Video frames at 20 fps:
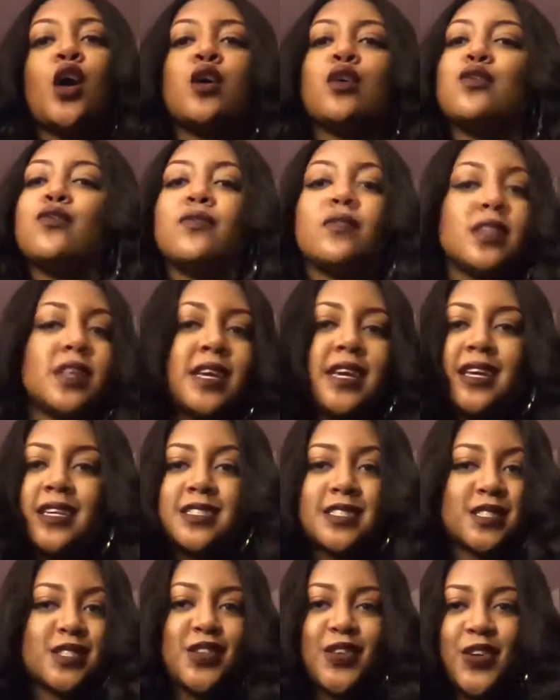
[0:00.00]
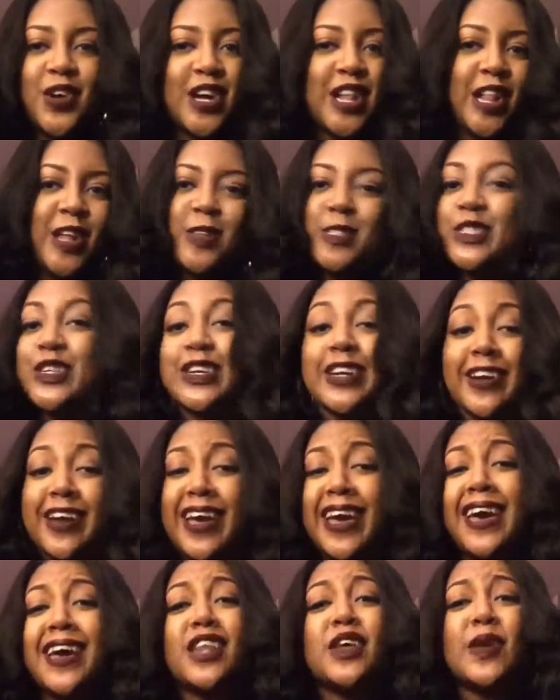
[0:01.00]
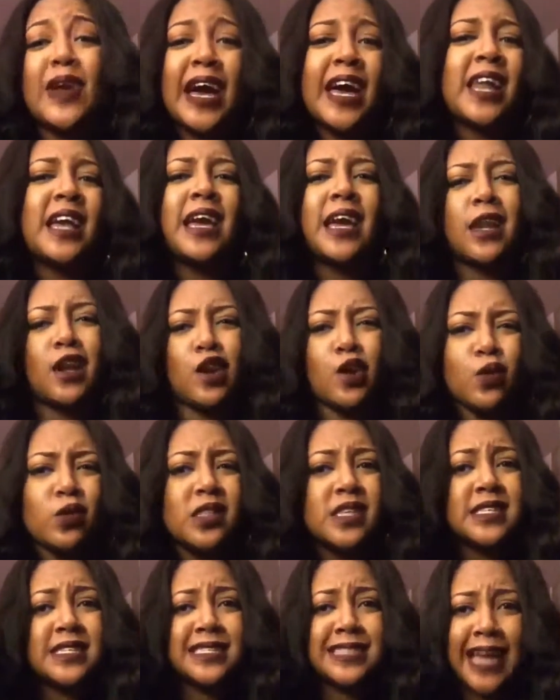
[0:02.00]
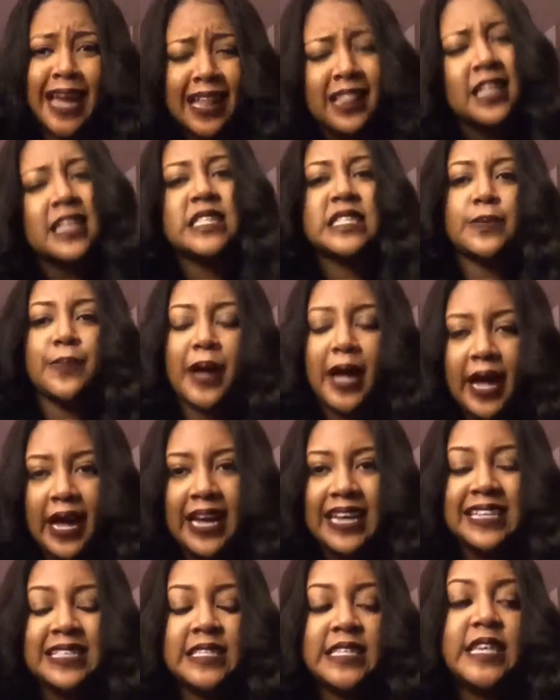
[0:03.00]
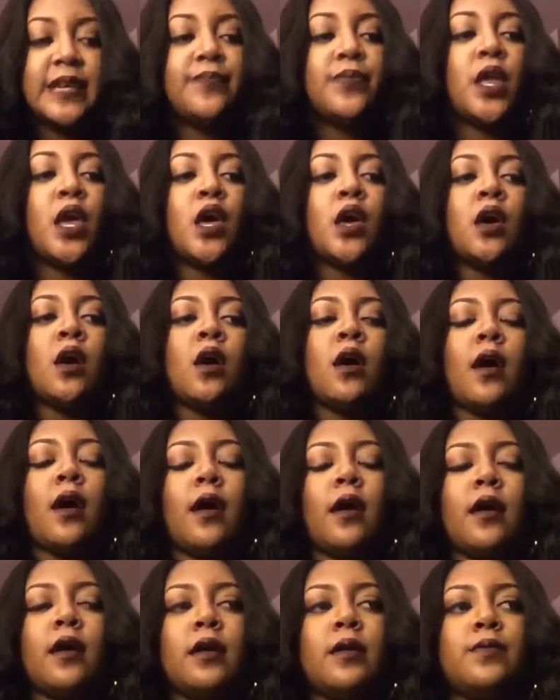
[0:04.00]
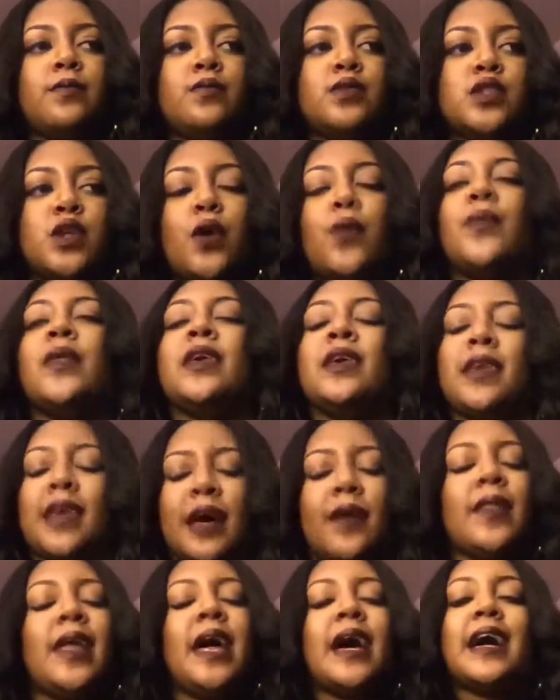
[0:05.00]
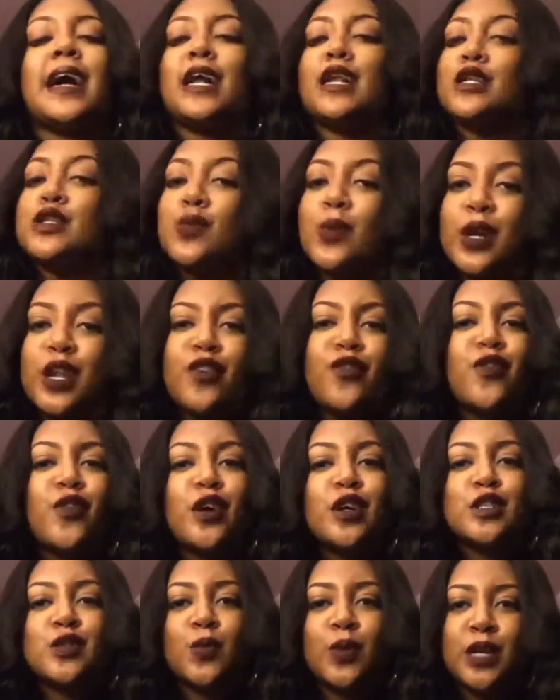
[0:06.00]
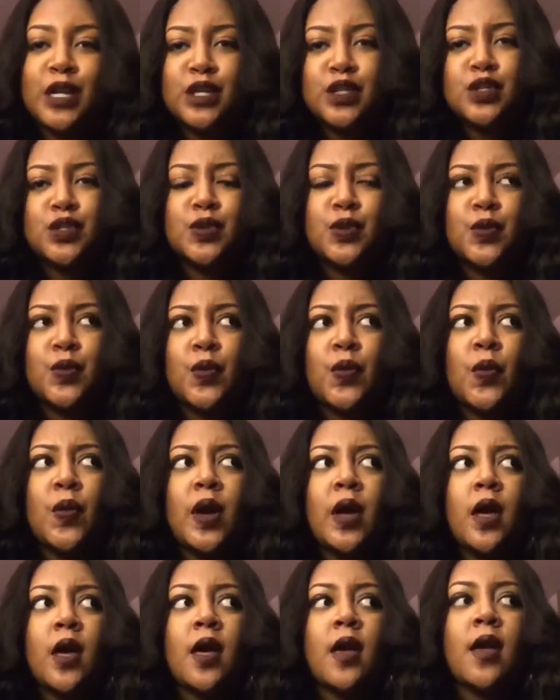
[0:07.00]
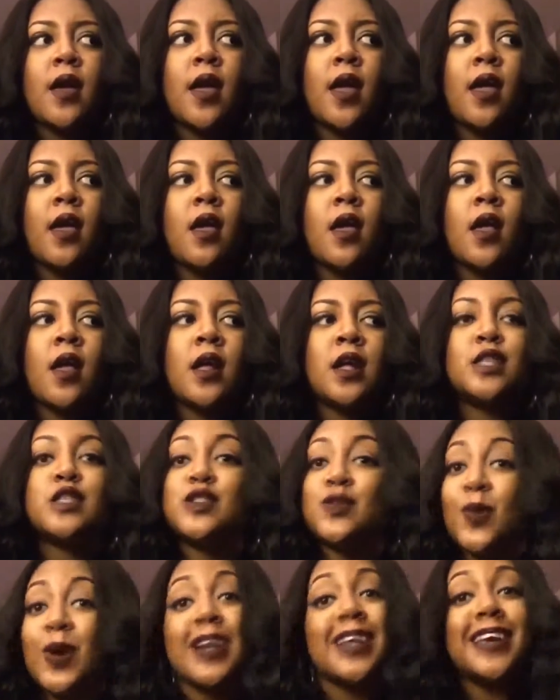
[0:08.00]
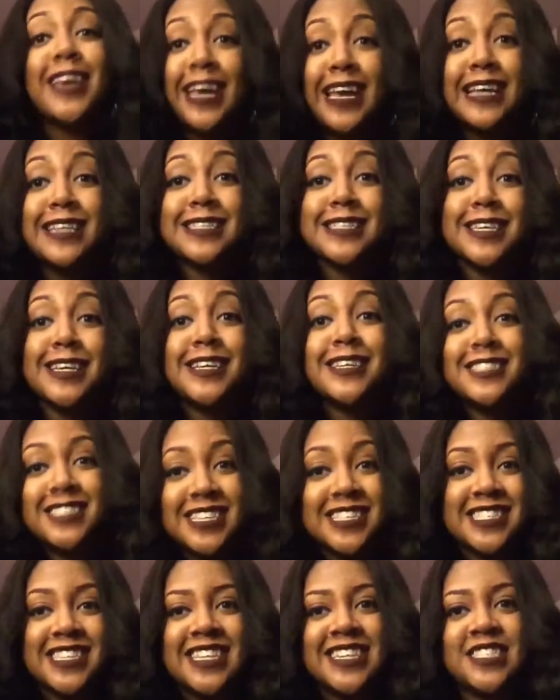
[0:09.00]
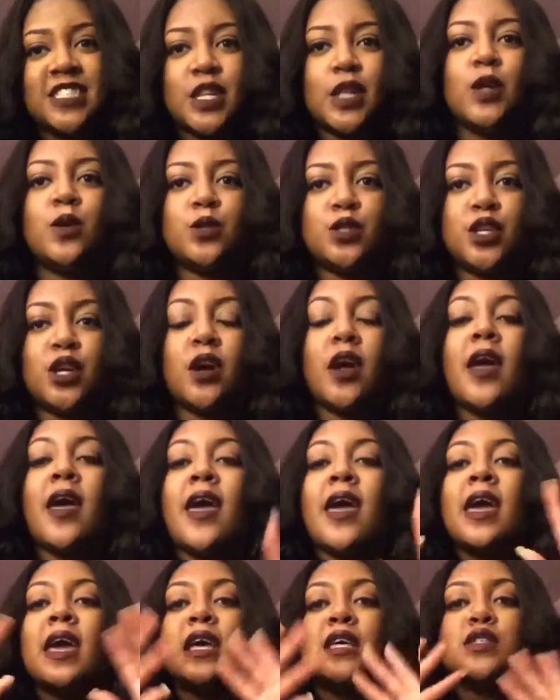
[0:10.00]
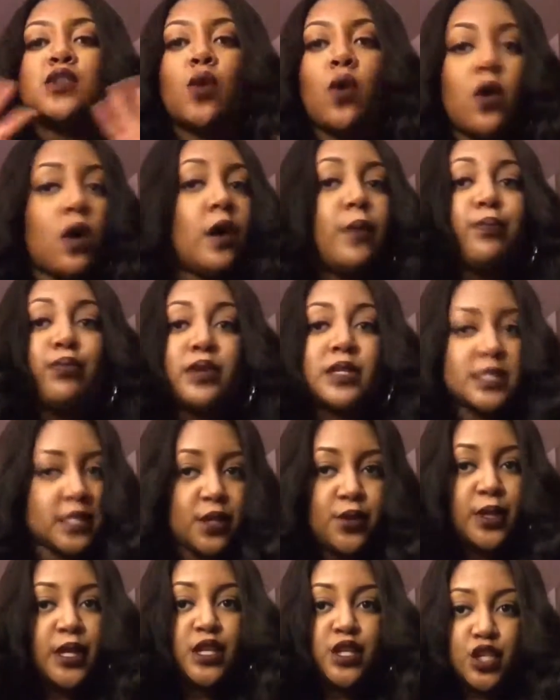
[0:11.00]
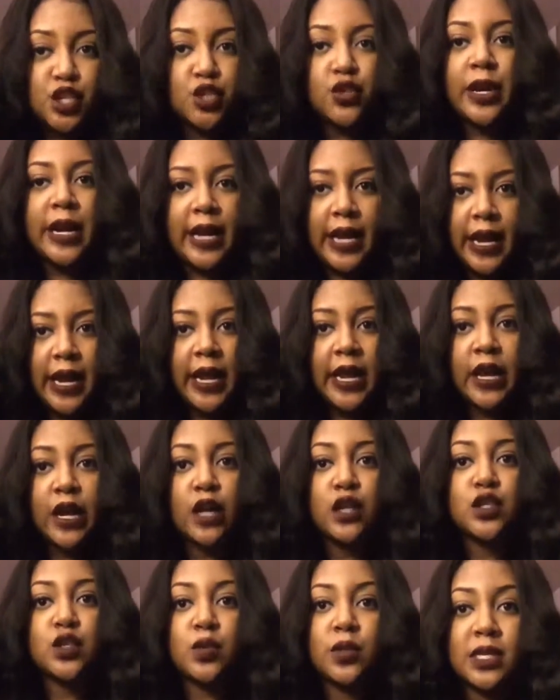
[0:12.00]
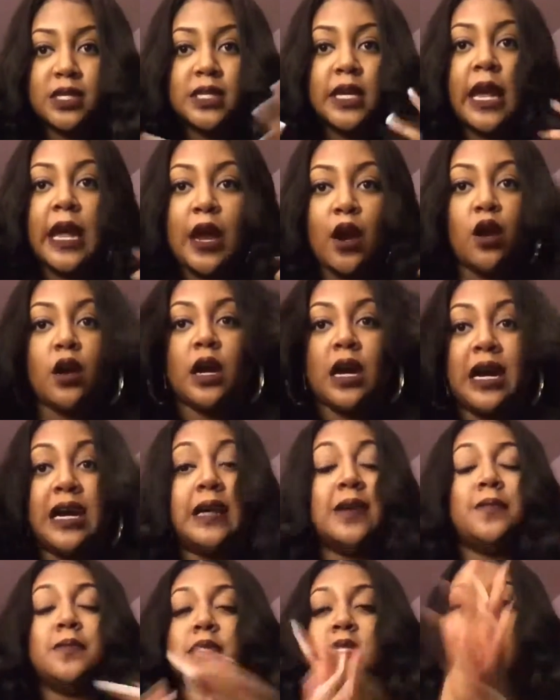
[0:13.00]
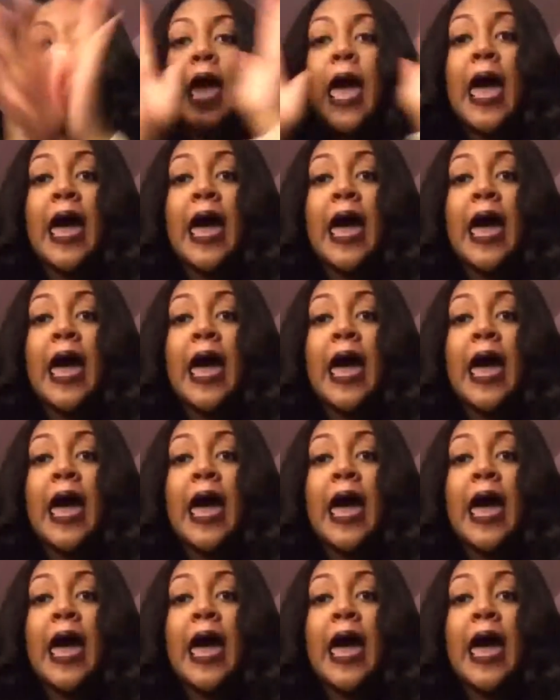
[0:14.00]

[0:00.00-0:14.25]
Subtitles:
you really can't just throw a closure in your head. You kind of got to know the science behind it. So yeah, I got a 24, 22, 20, 18, 16-inch closure. It's all Brazilian straight hair. So this hair comes